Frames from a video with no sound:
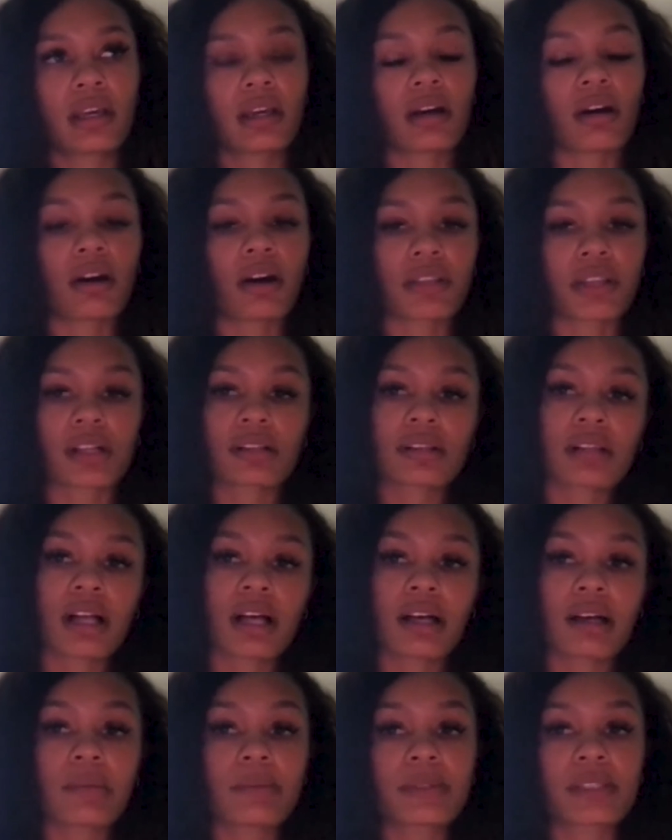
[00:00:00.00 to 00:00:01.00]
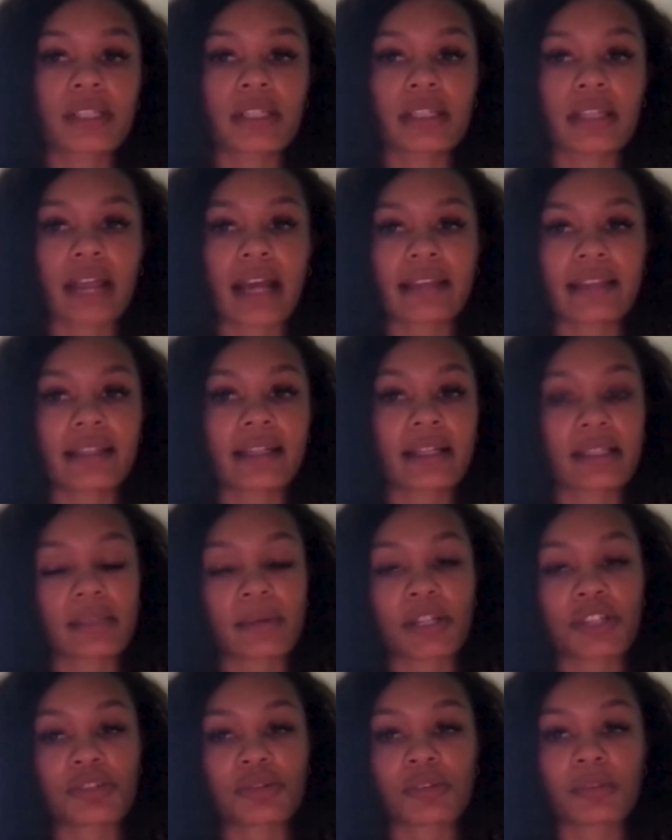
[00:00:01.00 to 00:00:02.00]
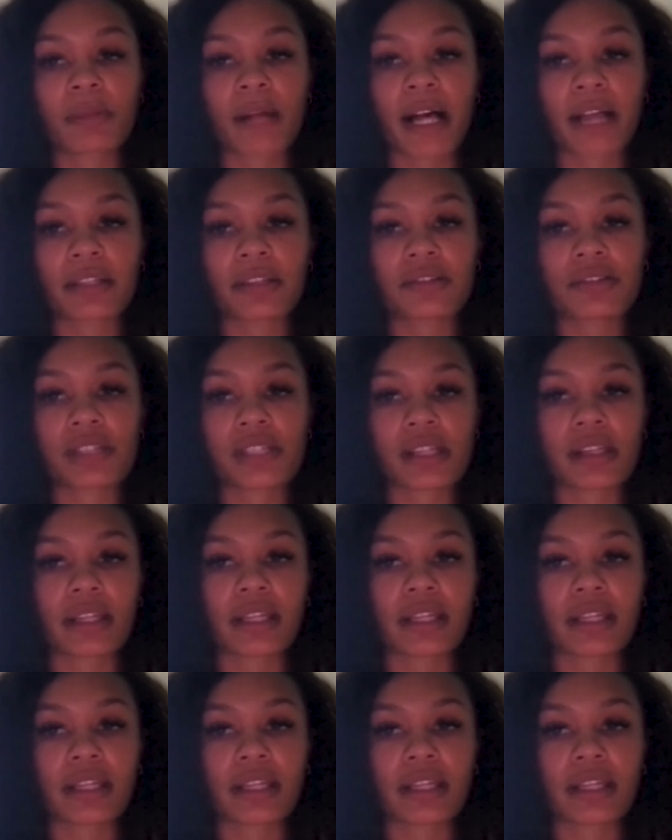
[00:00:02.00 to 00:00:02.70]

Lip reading: all the clubs, and I think especially with Black UT,